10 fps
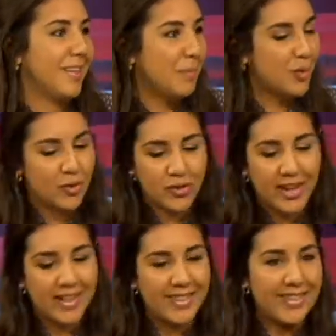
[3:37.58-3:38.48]
Most
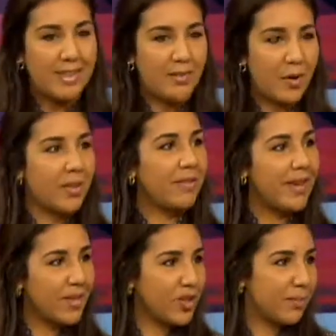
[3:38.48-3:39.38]
Trinidadians leave out the
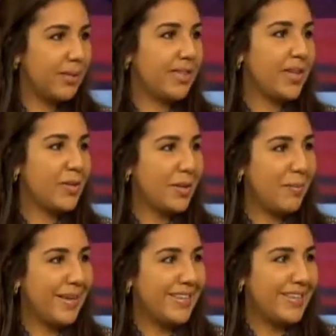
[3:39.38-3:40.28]
veg completely on their plate.